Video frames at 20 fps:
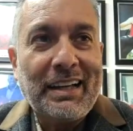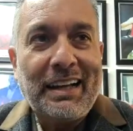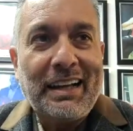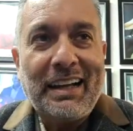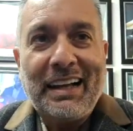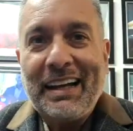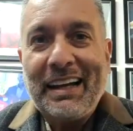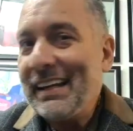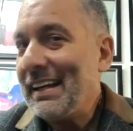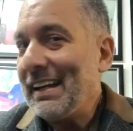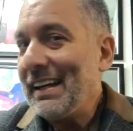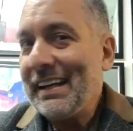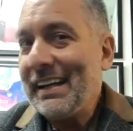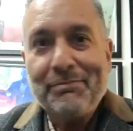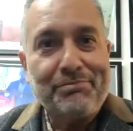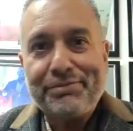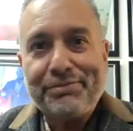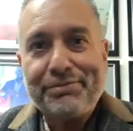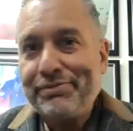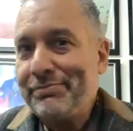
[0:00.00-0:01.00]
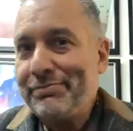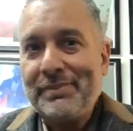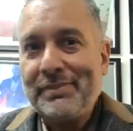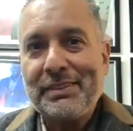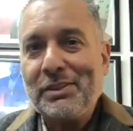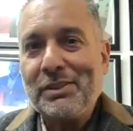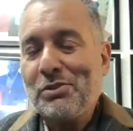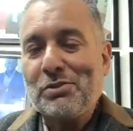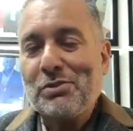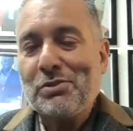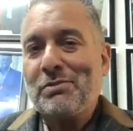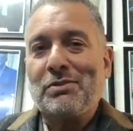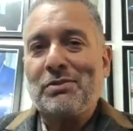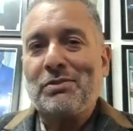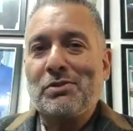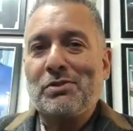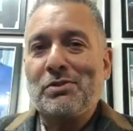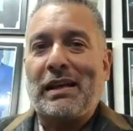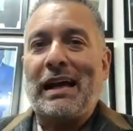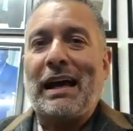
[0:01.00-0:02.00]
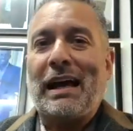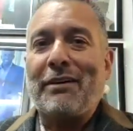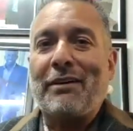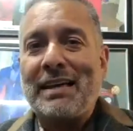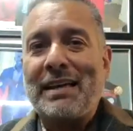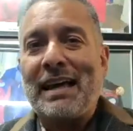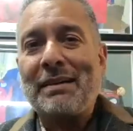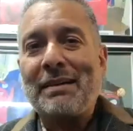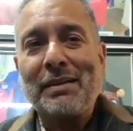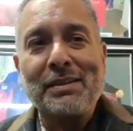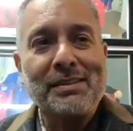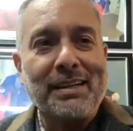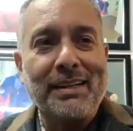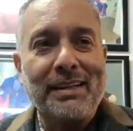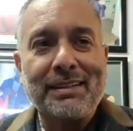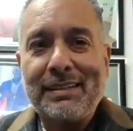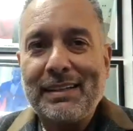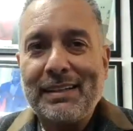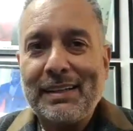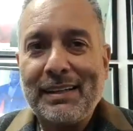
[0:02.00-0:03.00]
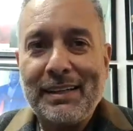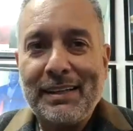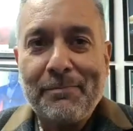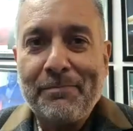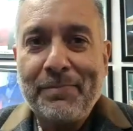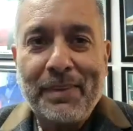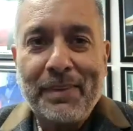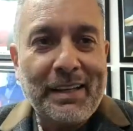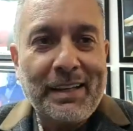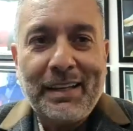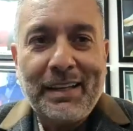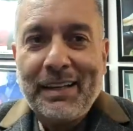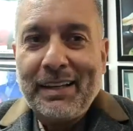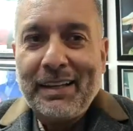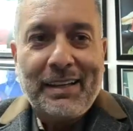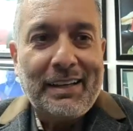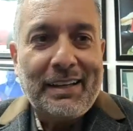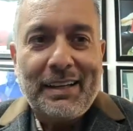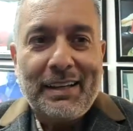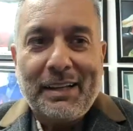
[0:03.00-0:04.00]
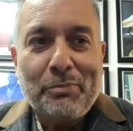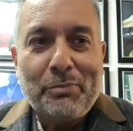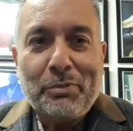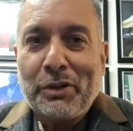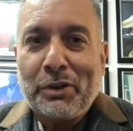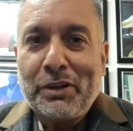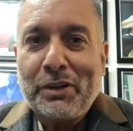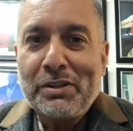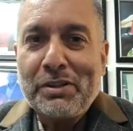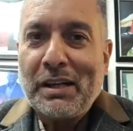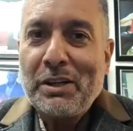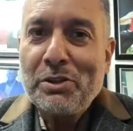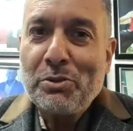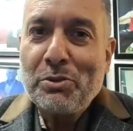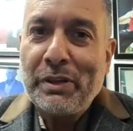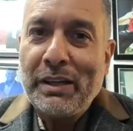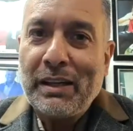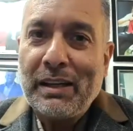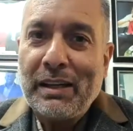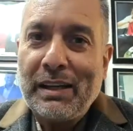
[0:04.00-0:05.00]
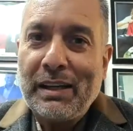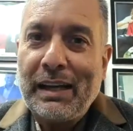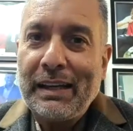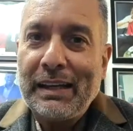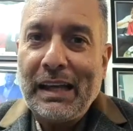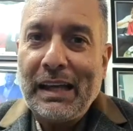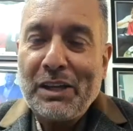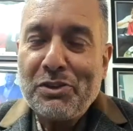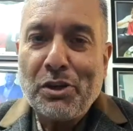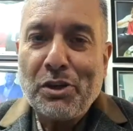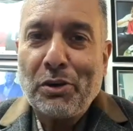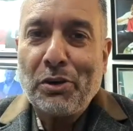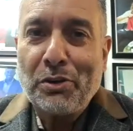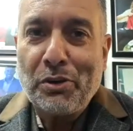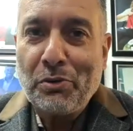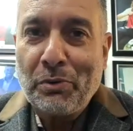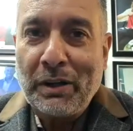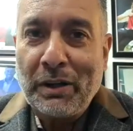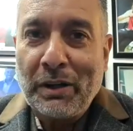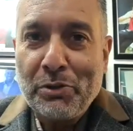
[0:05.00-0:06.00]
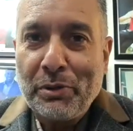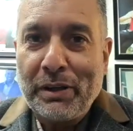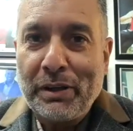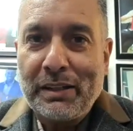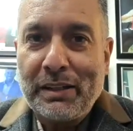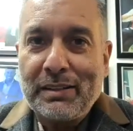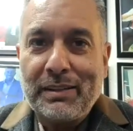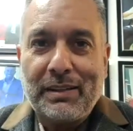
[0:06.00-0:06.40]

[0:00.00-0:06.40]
And just a half time, they said, we're going to start doing a highlight show. Do you want to do it?